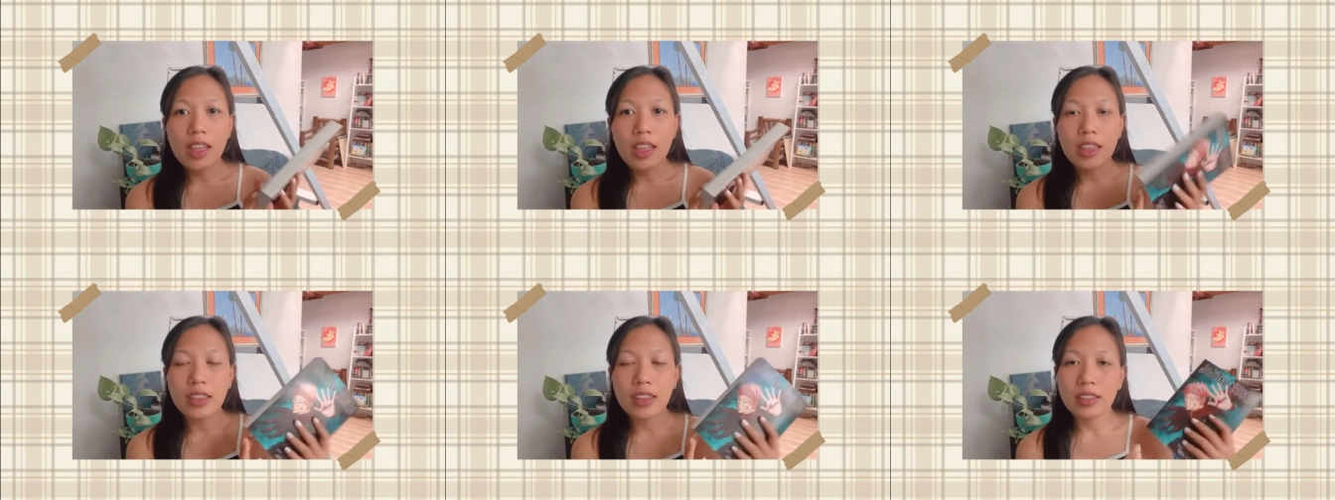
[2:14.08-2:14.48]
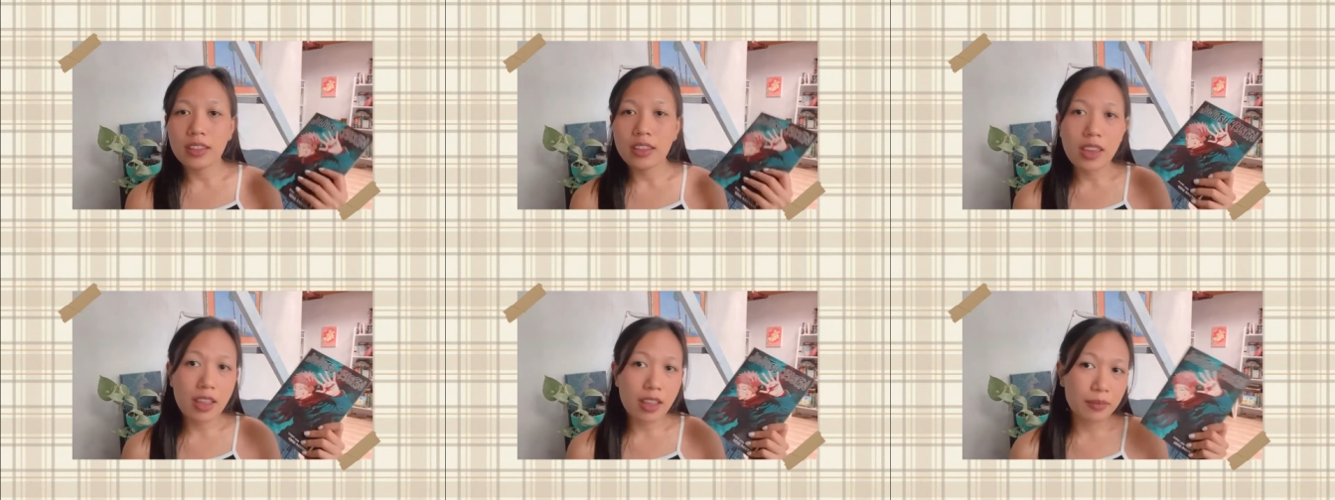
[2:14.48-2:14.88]

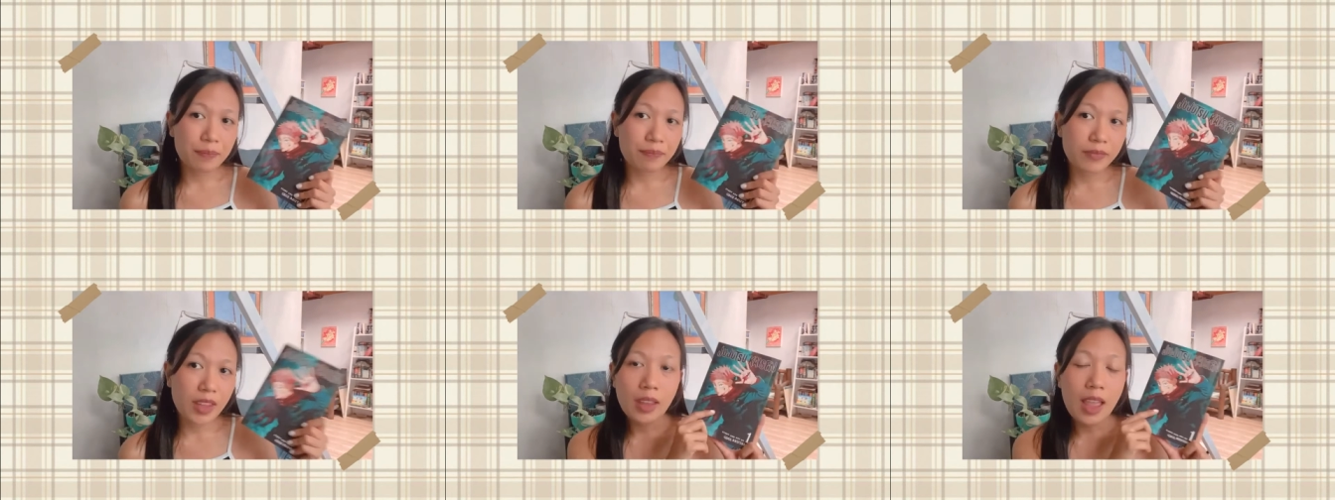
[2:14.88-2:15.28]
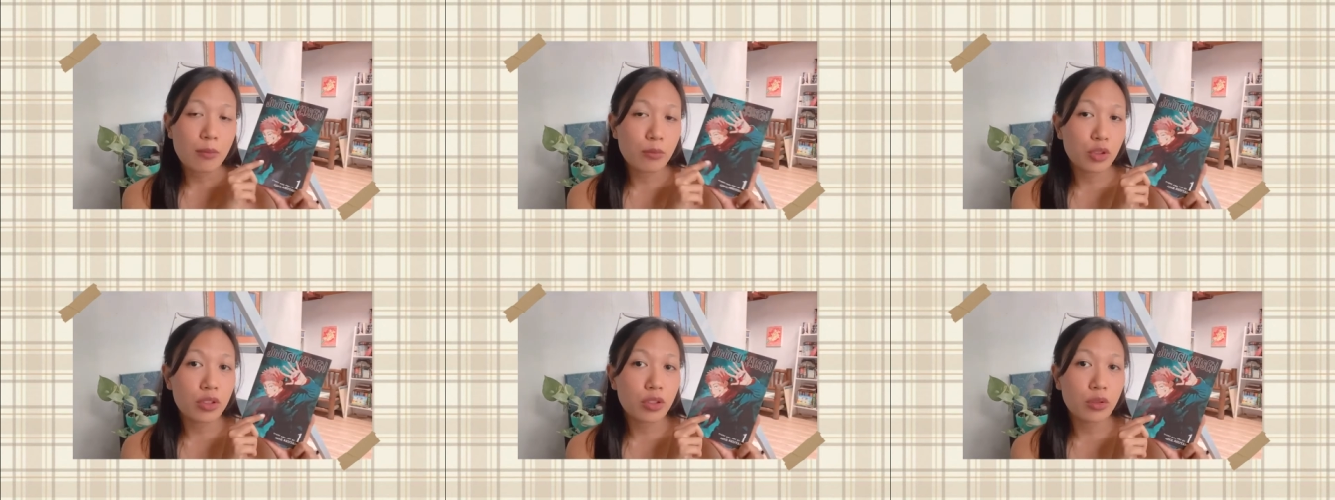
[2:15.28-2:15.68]
And yeah,
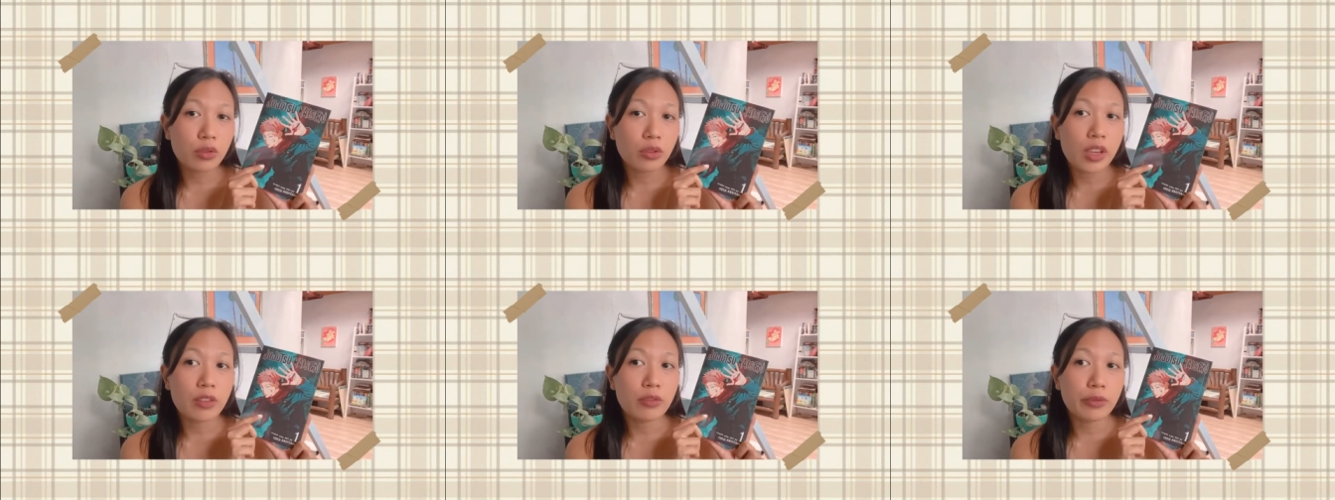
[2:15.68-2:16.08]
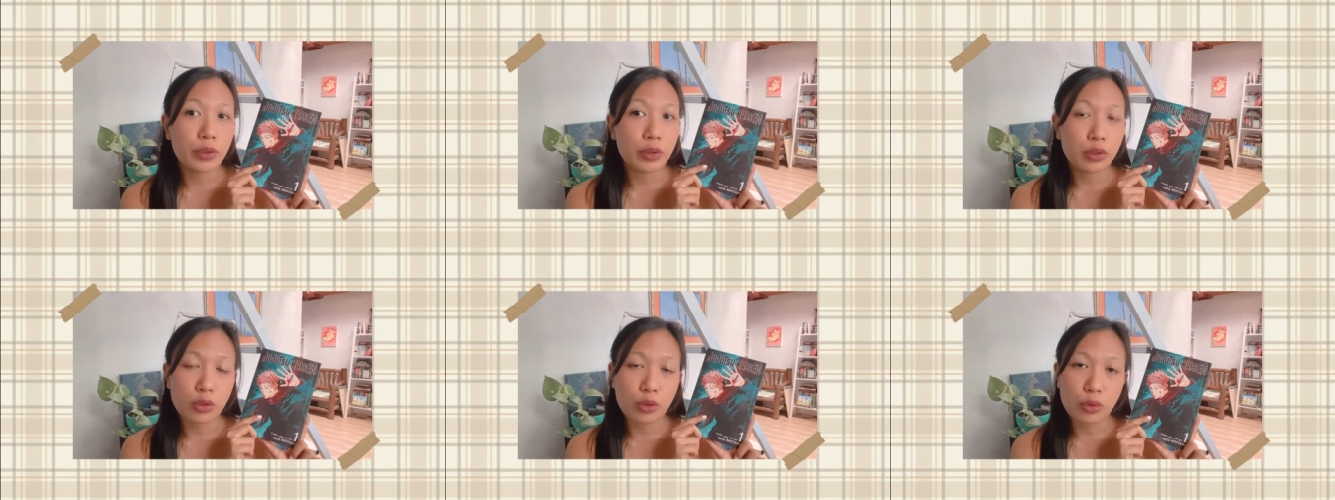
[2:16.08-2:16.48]
I'm just so
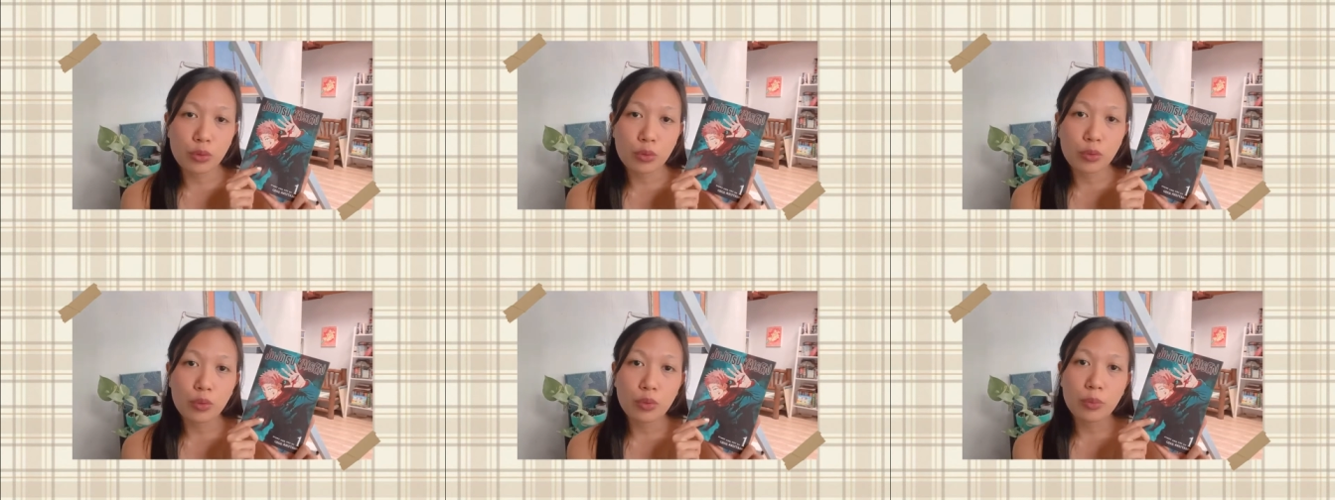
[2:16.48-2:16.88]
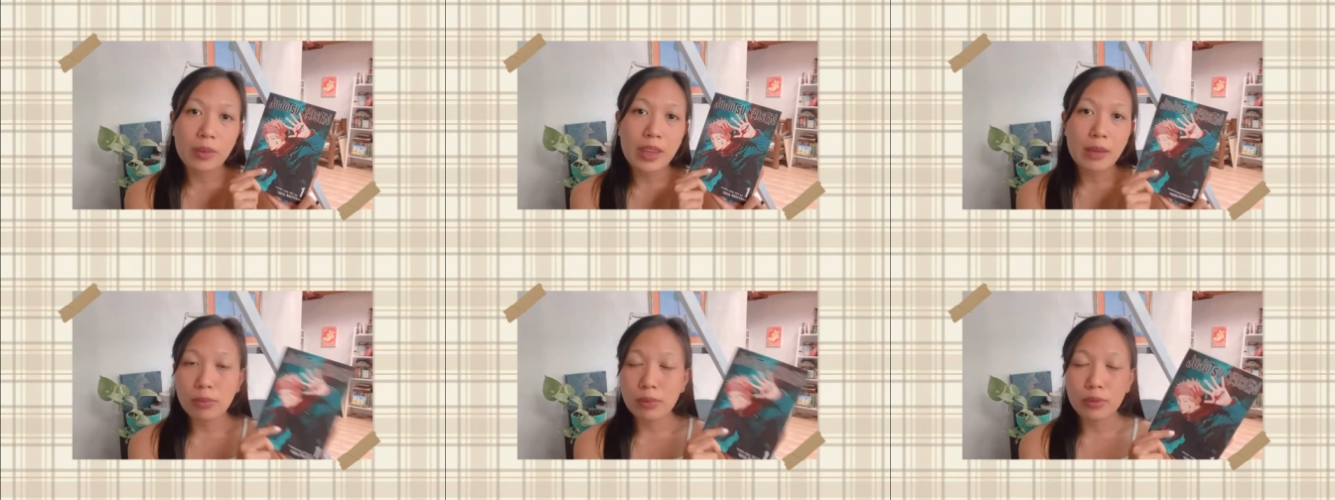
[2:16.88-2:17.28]
grateful to
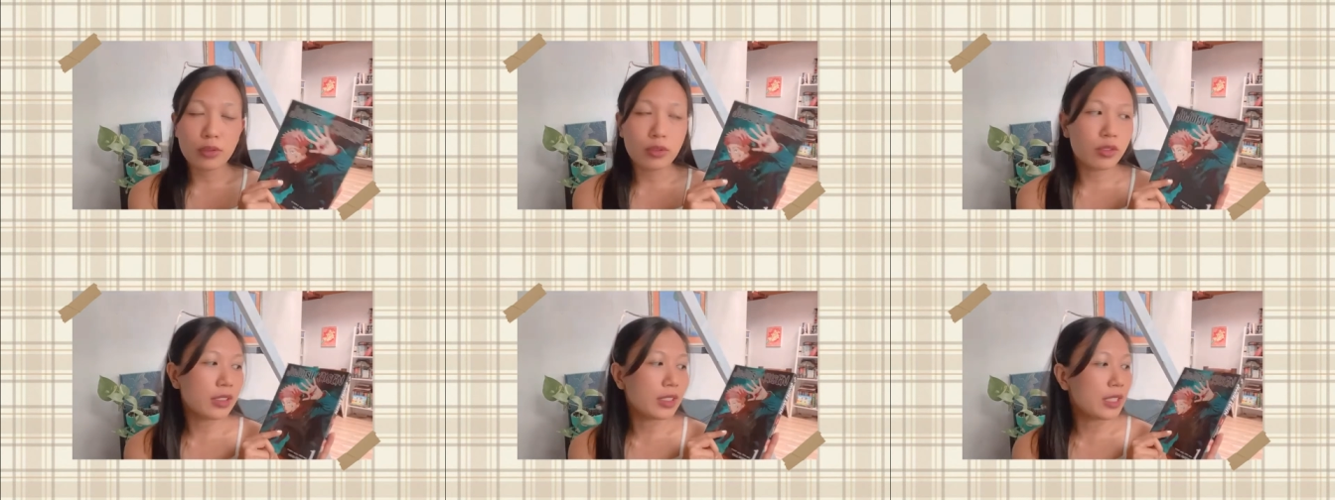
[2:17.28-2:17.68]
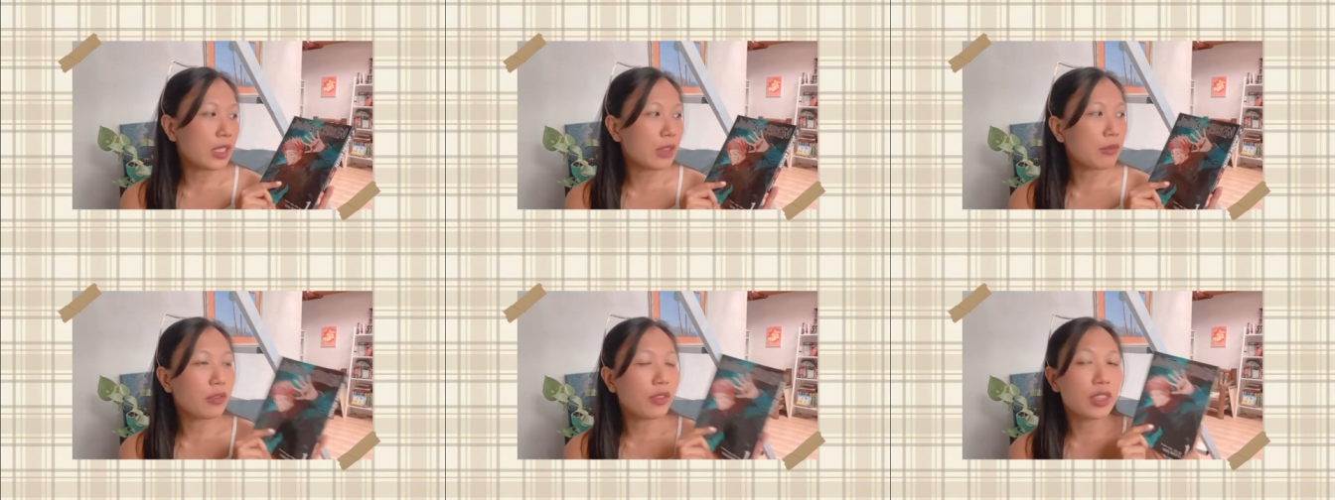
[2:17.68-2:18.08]
be able to
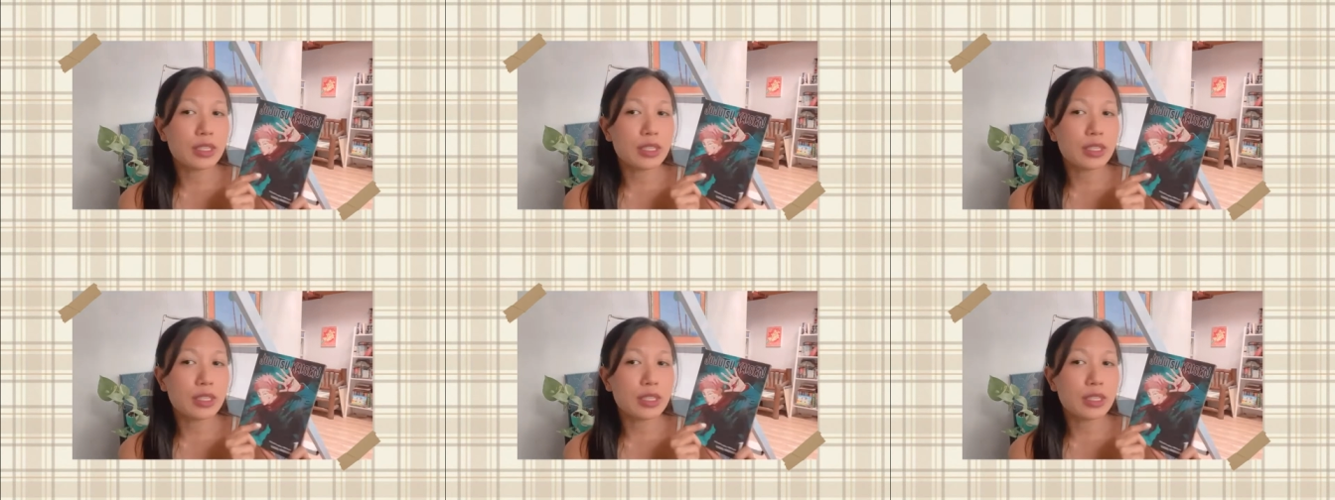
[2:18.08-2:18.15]
receive